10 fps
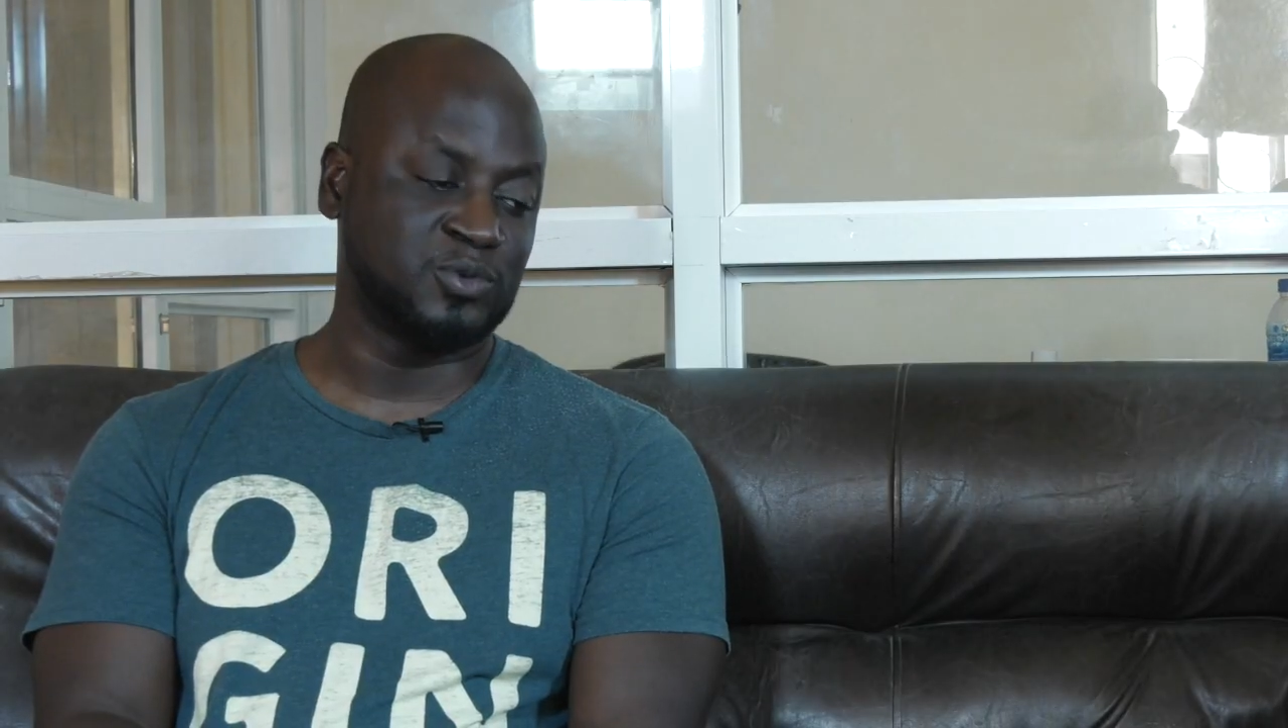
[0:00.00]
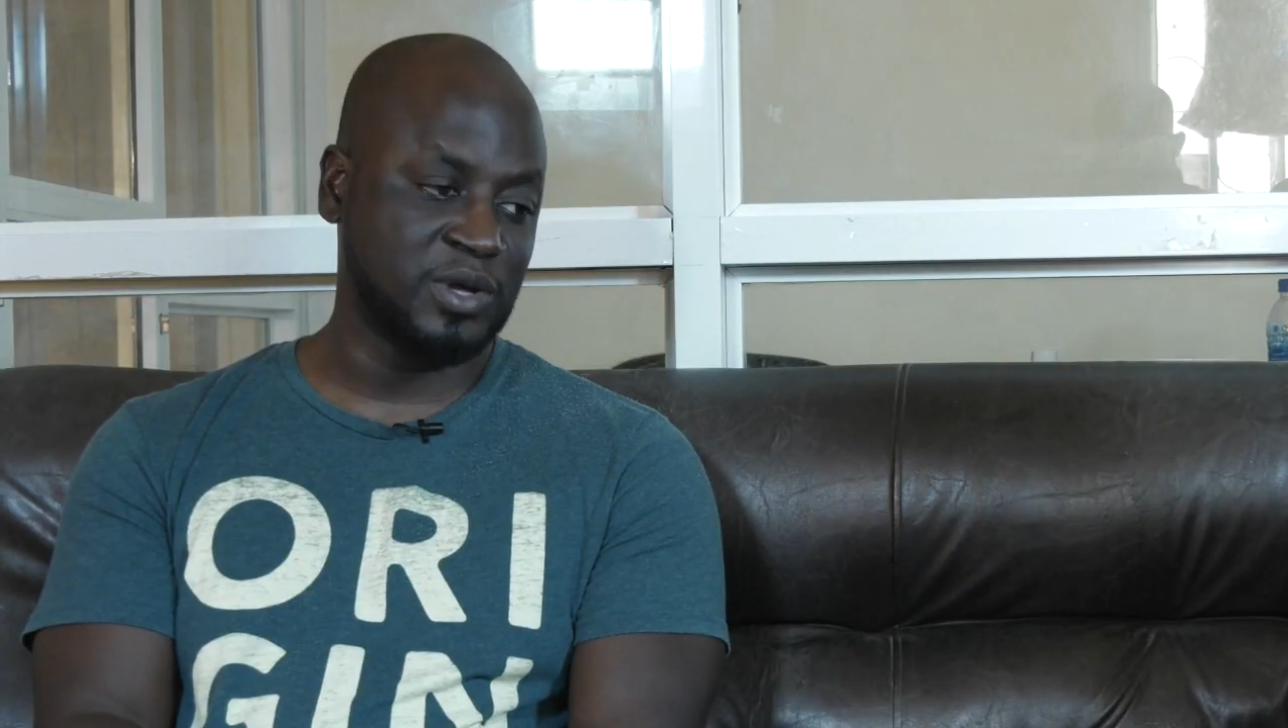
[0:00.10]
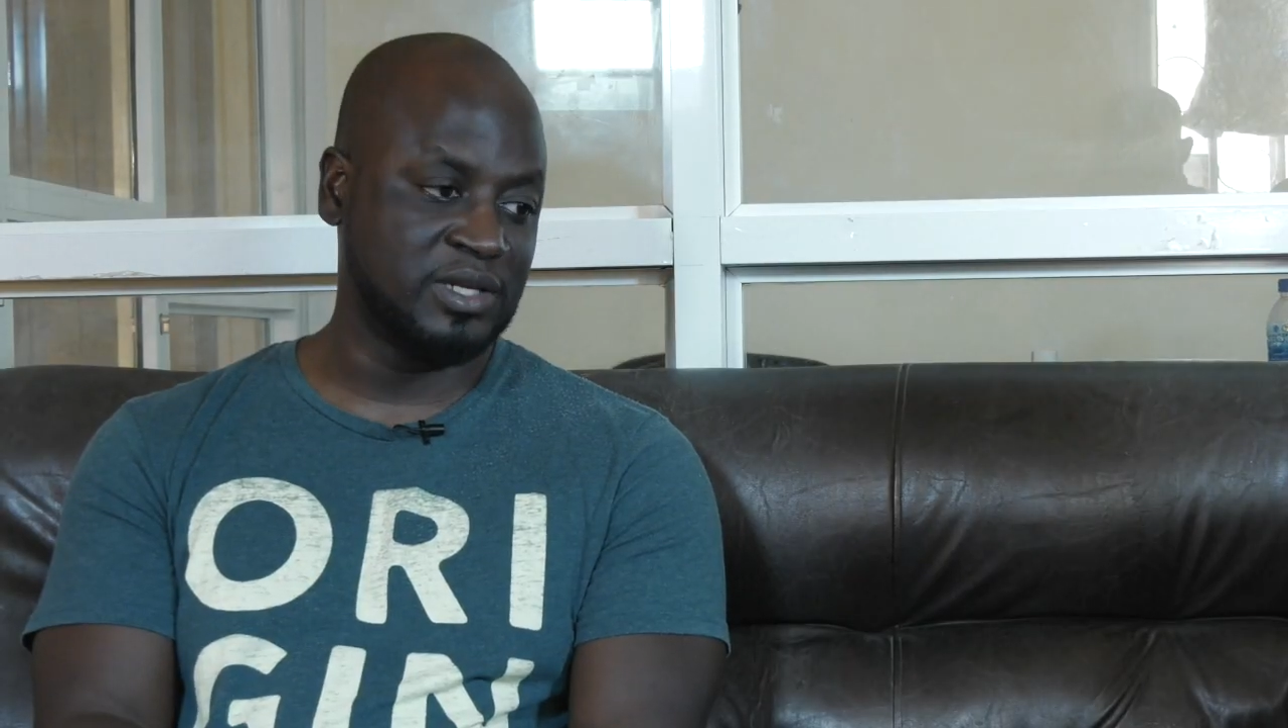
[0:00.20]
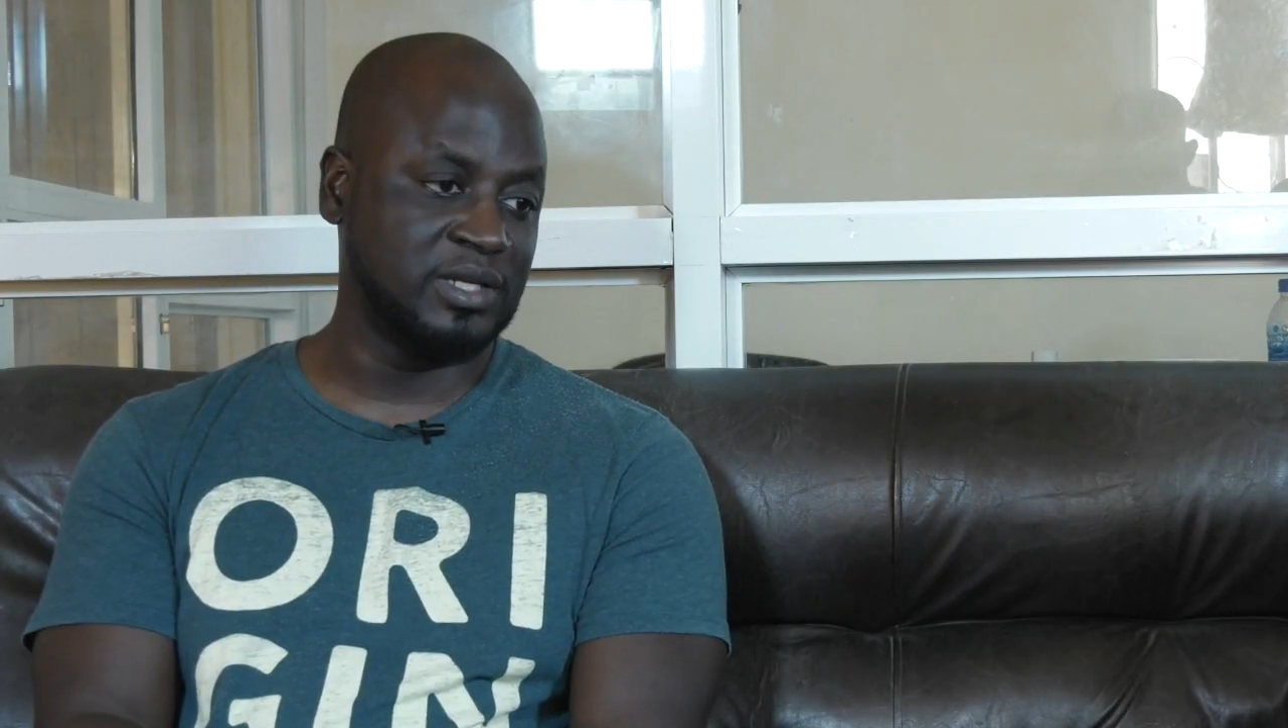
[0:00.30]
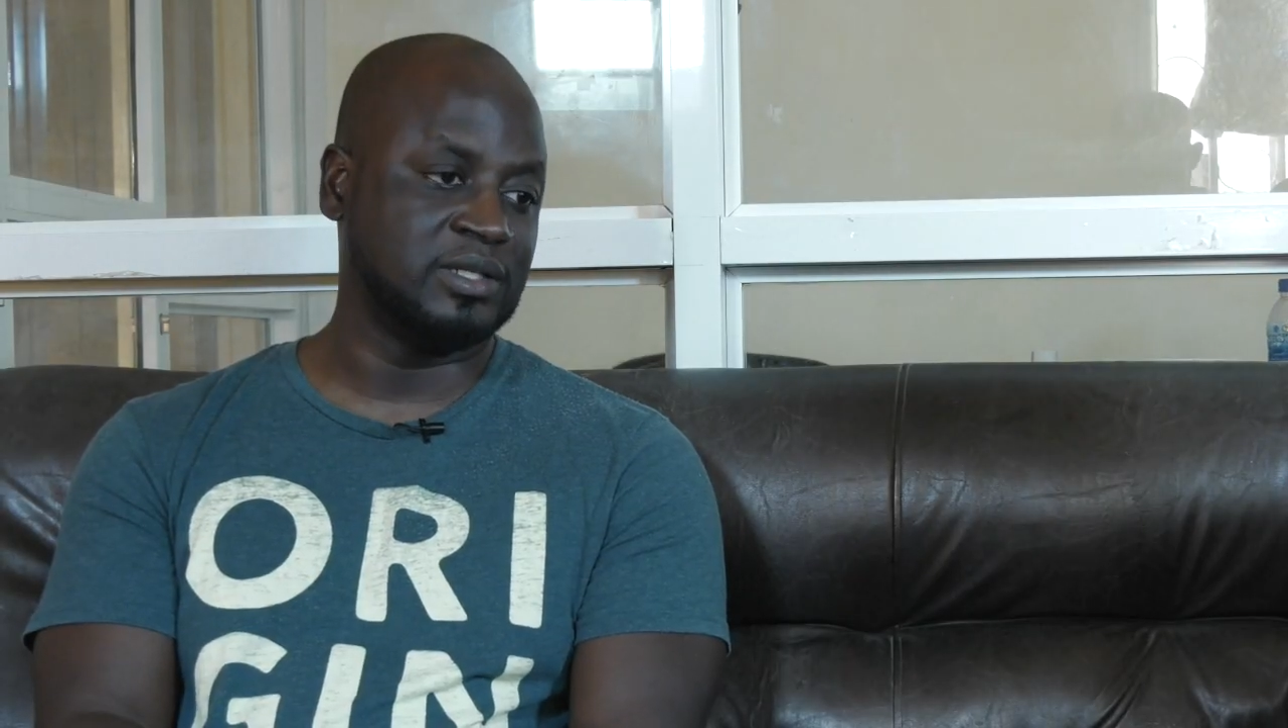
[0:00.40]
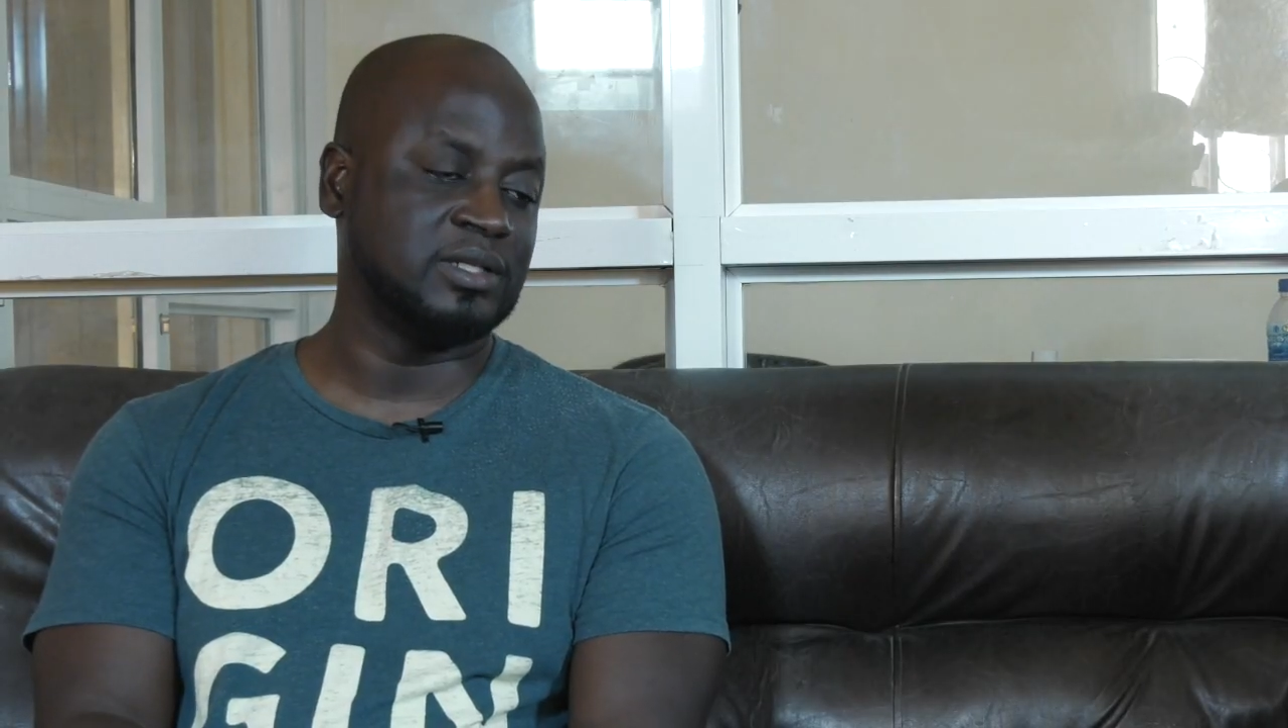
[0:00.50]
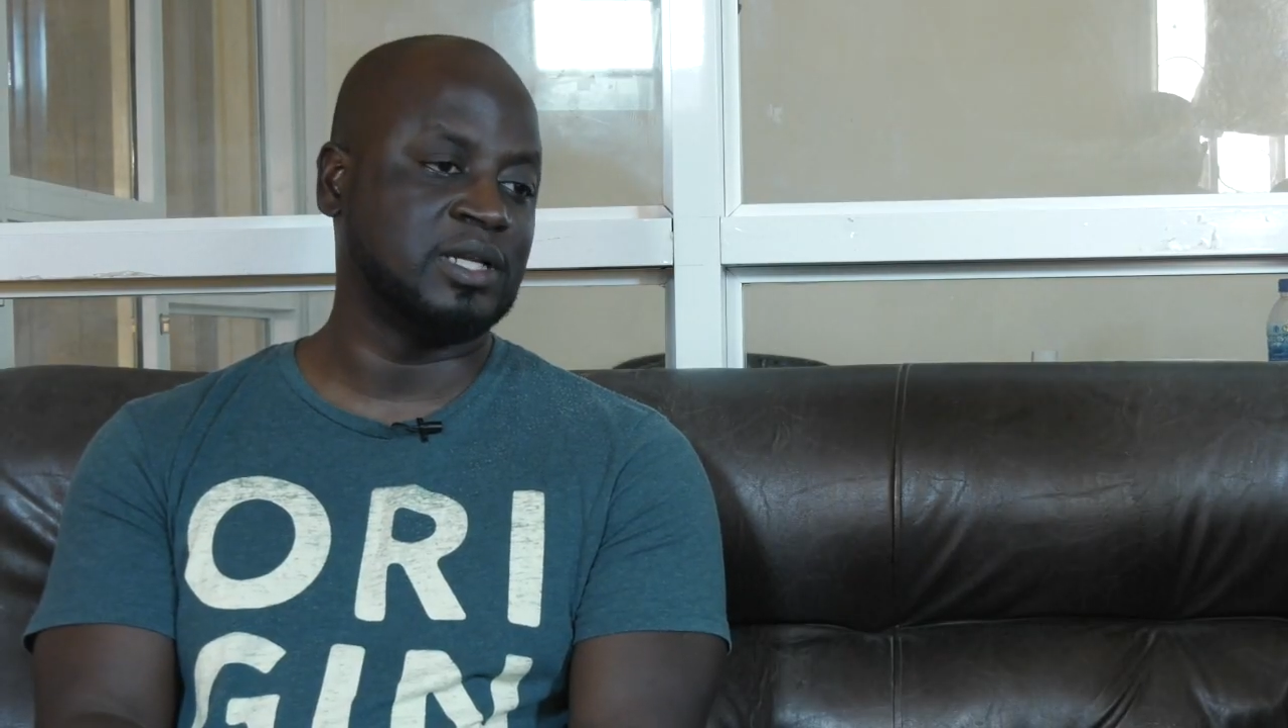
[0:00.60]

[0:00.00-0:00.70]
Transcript: of twenty.